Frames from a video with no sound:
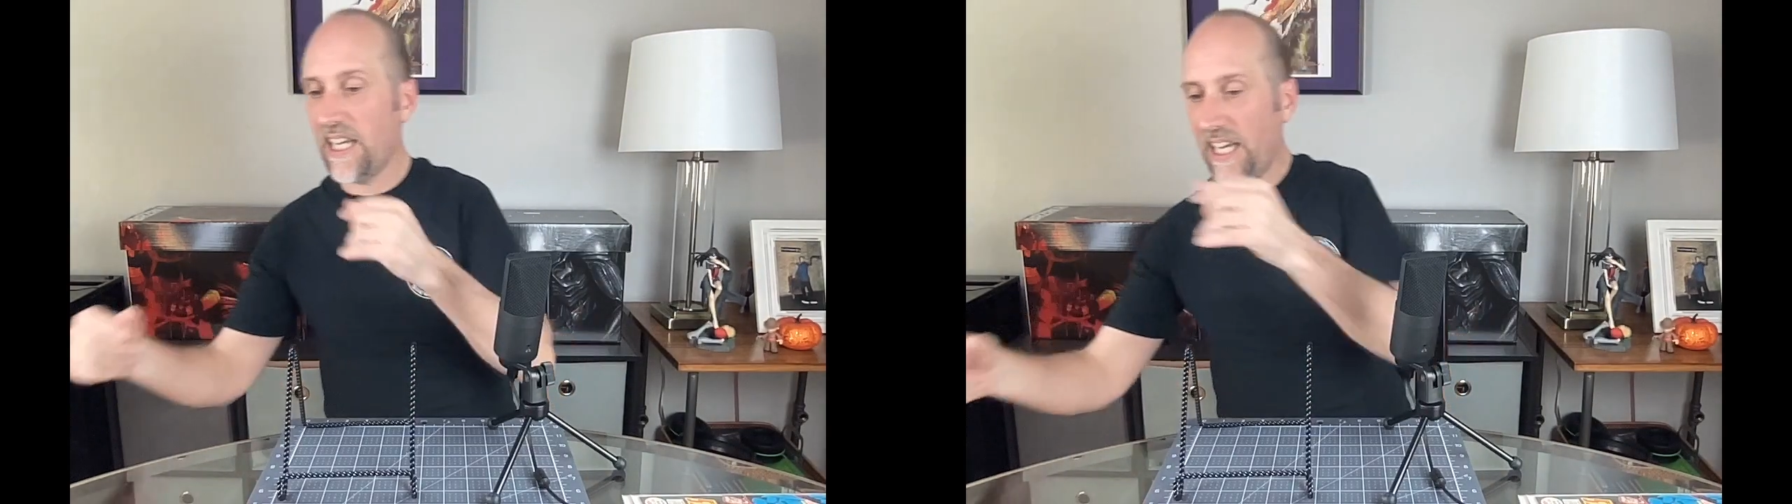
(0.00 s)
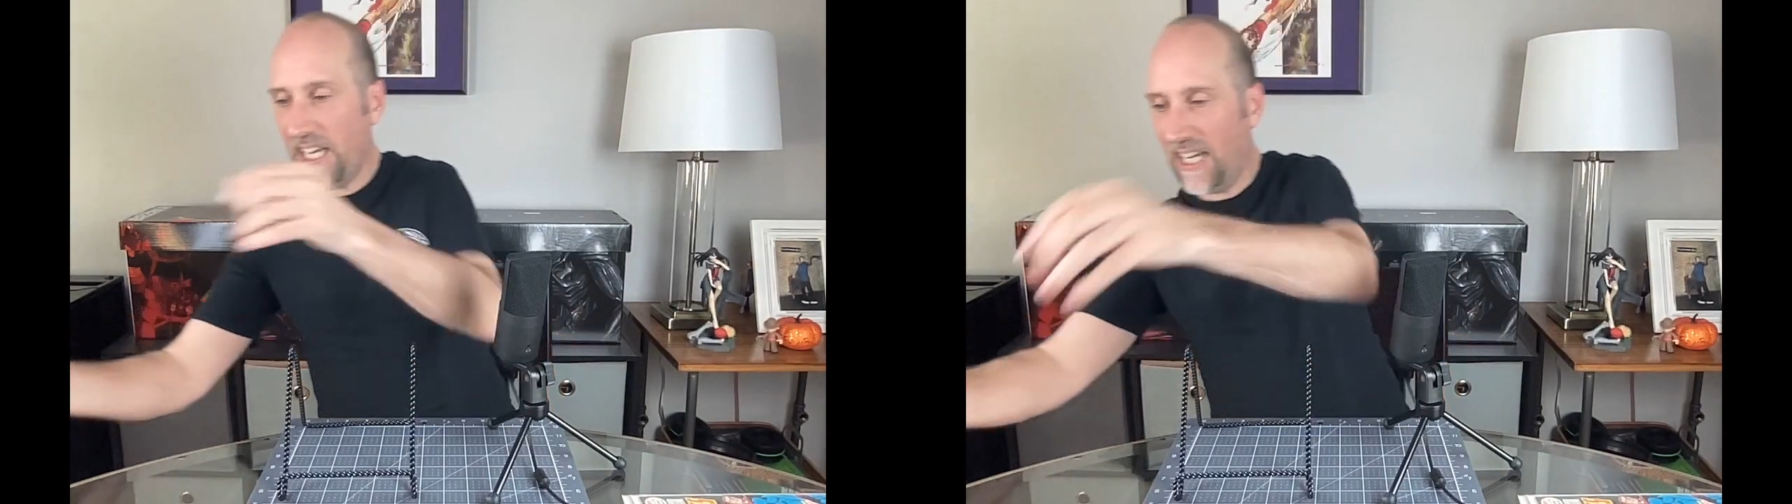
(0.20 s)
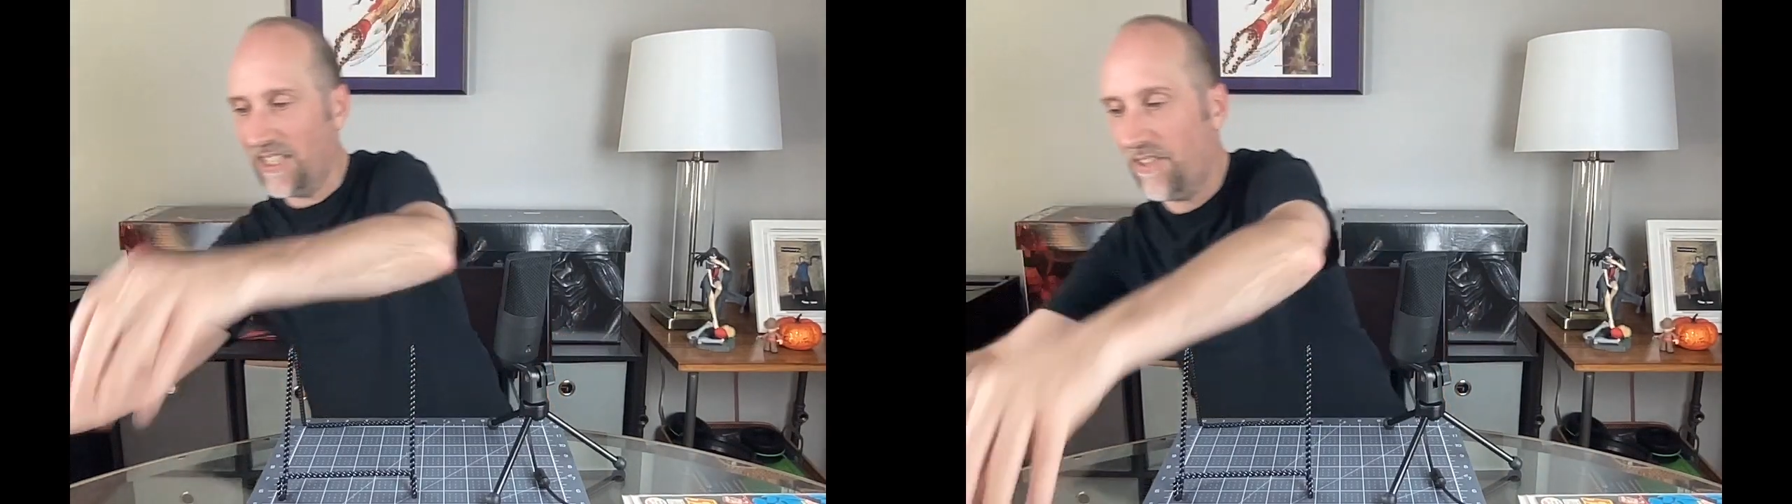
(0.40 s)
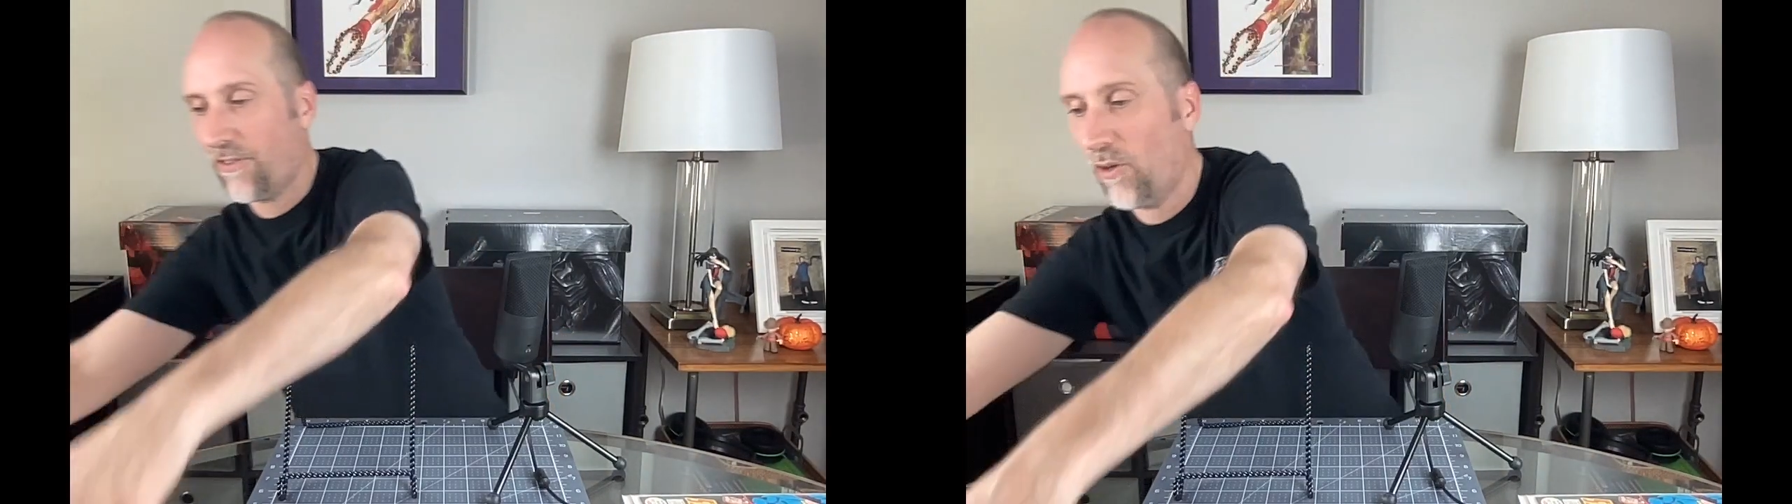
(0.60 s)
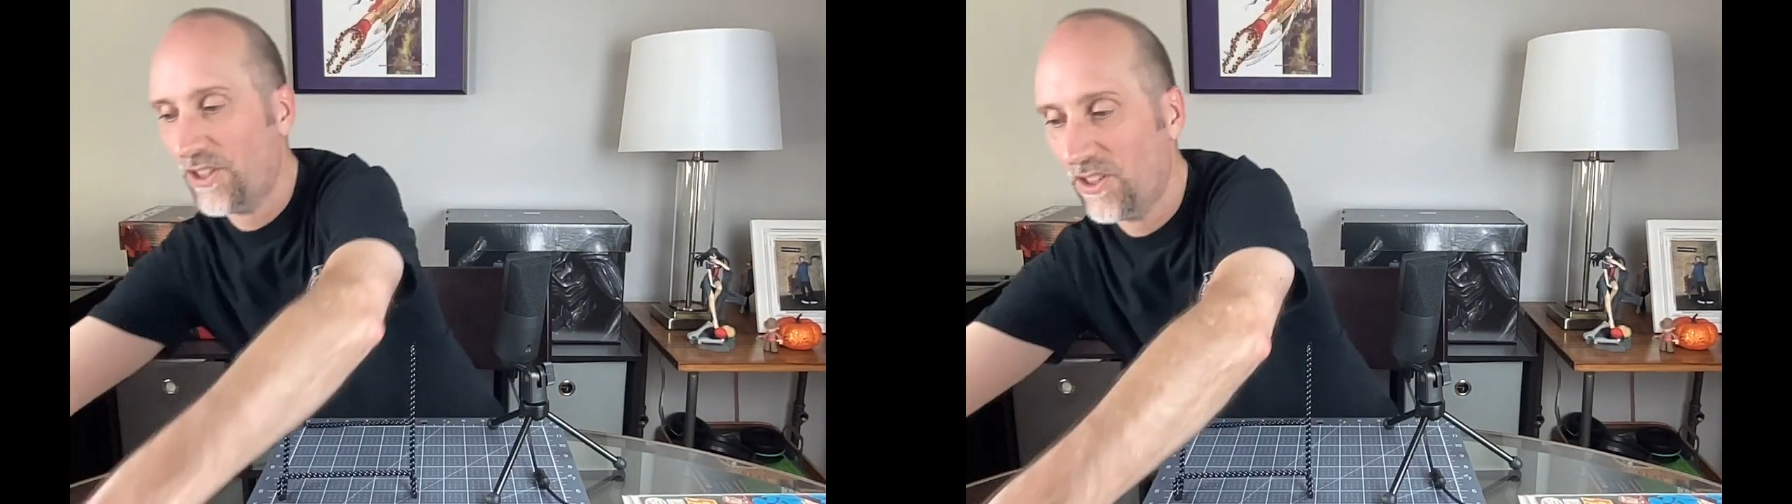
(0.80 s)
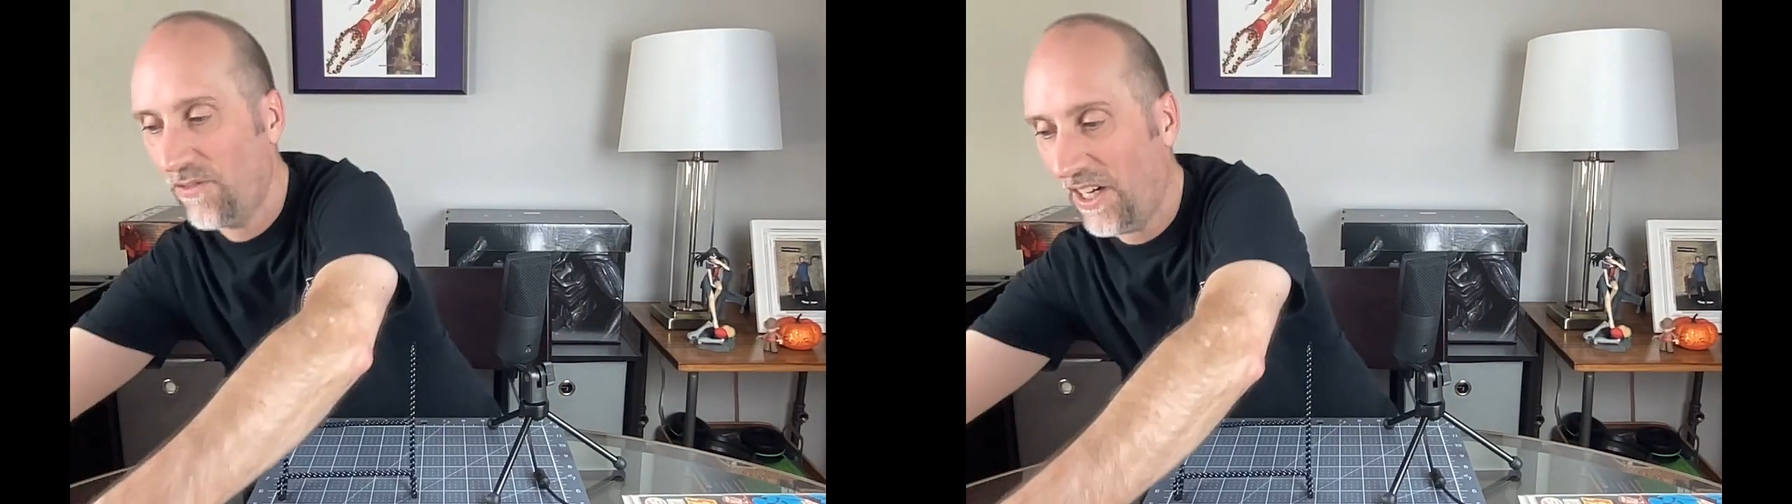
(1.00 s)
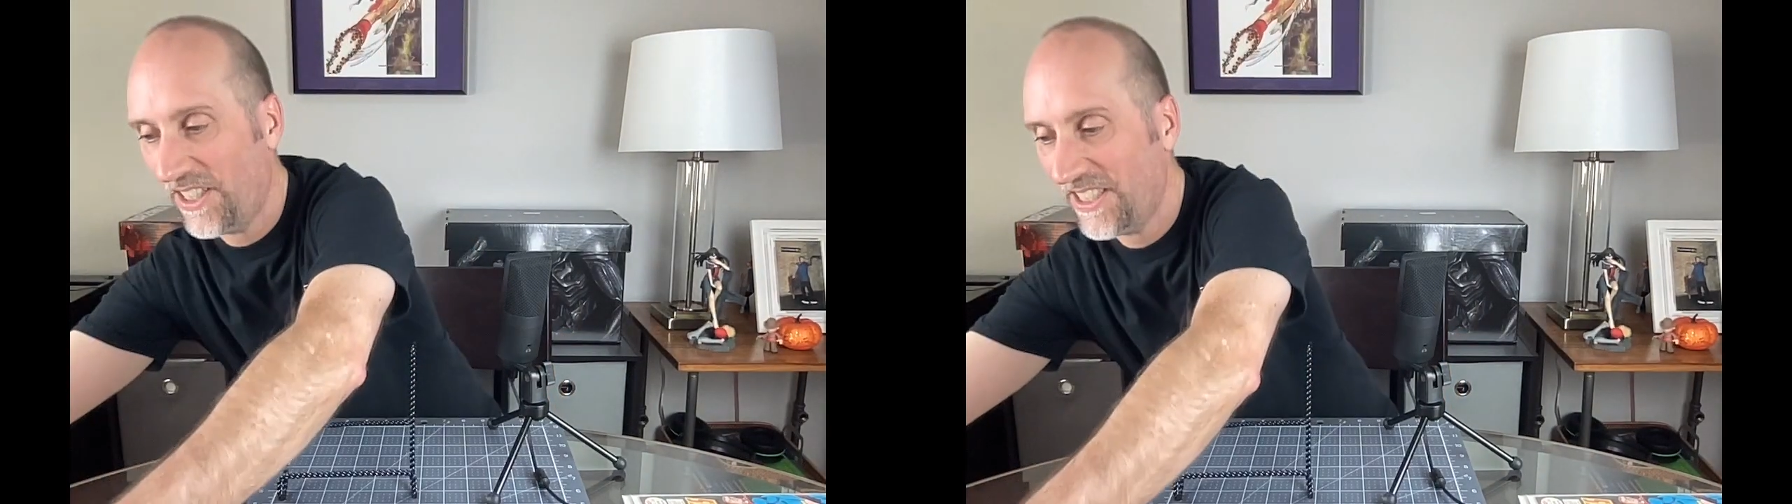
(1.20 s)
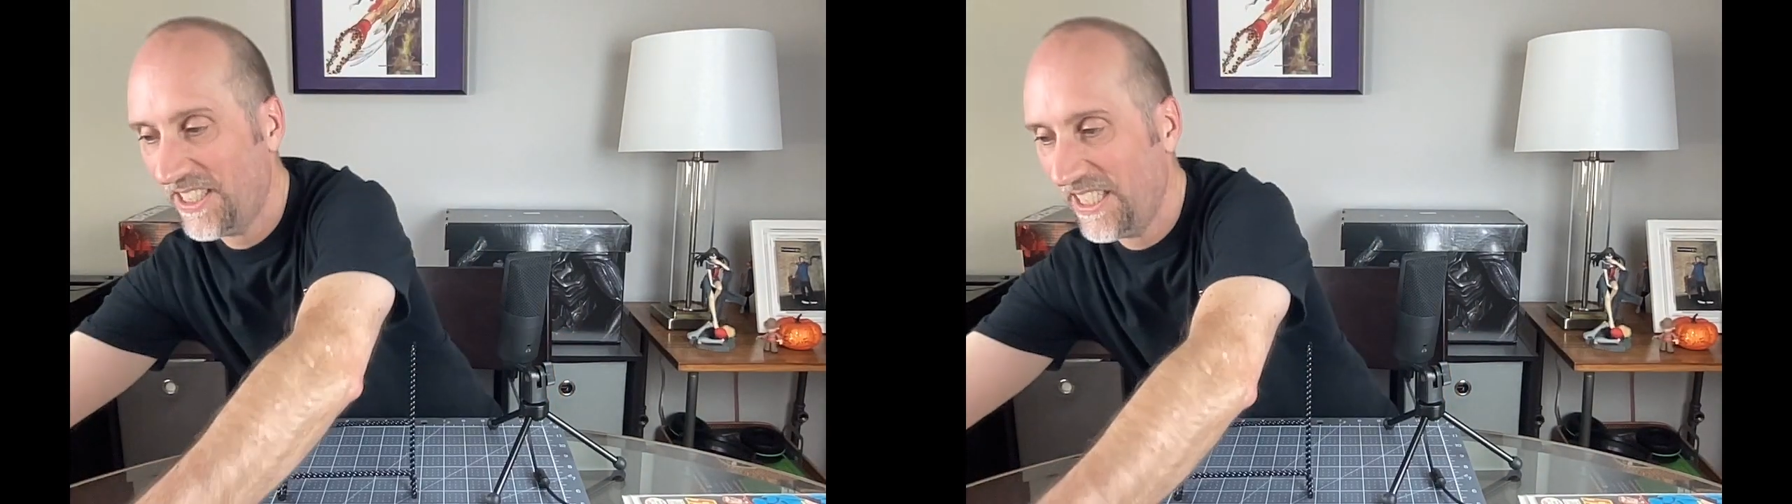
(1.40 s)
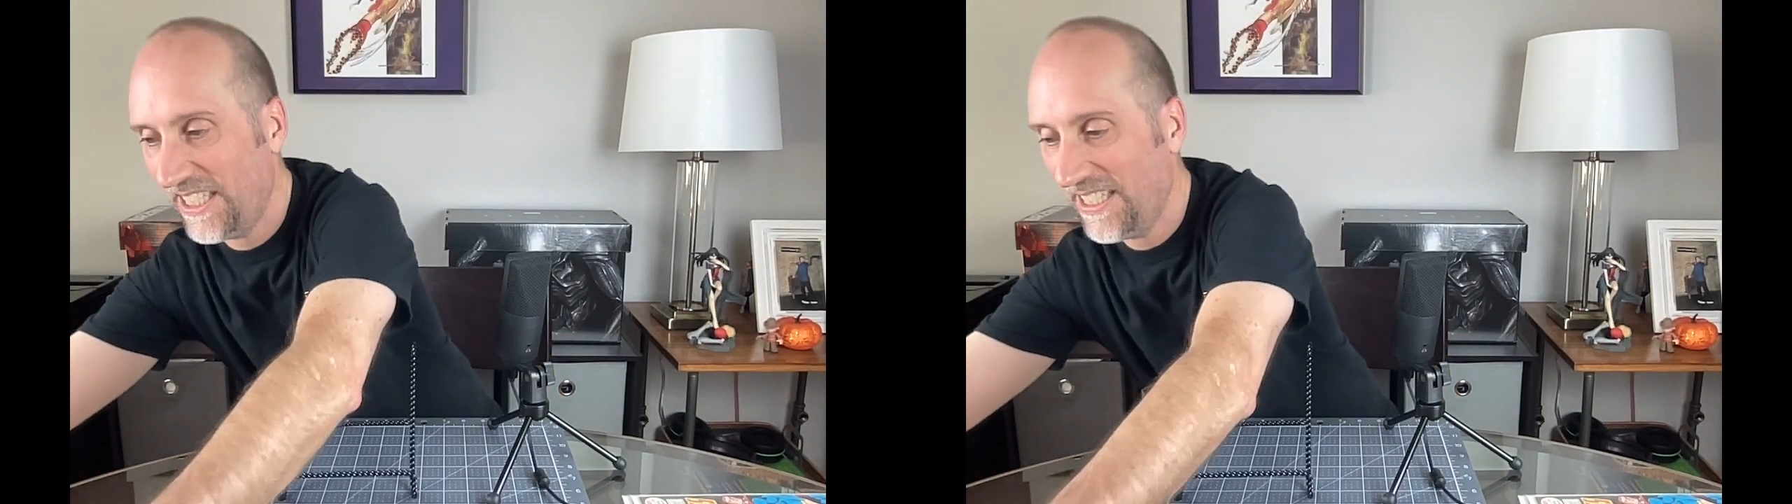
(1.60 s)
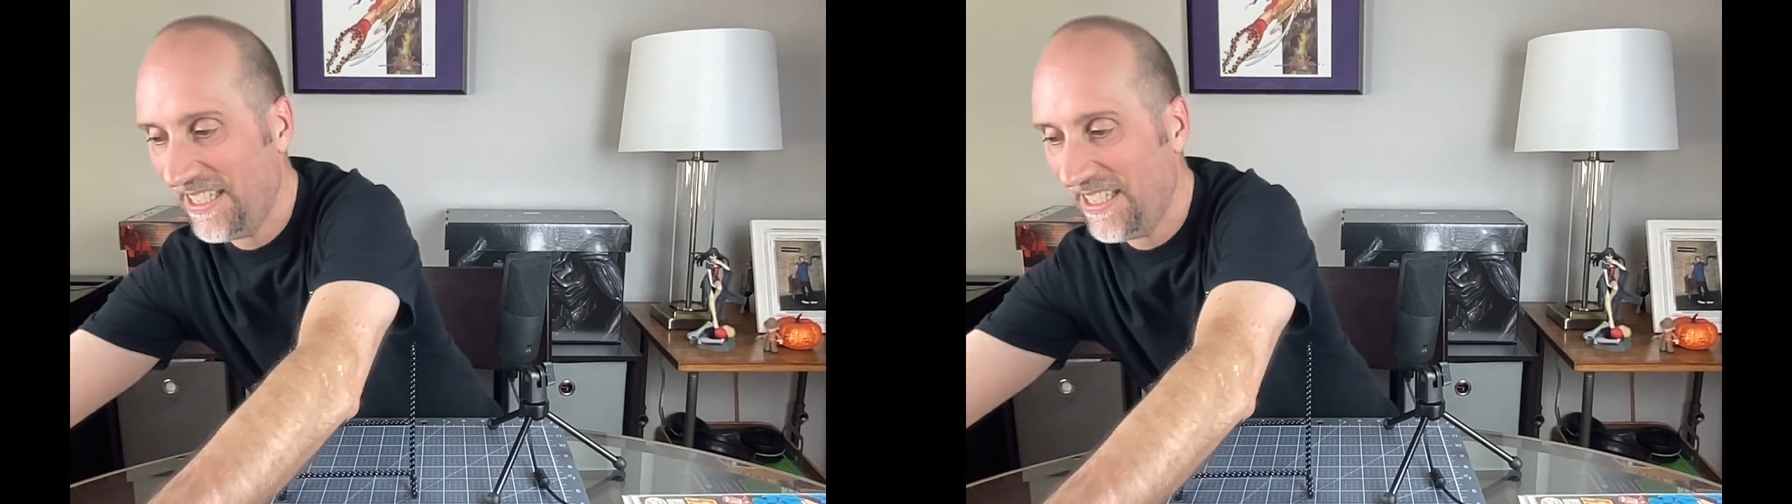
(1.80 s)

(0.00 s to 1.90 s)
And of course, you've already seen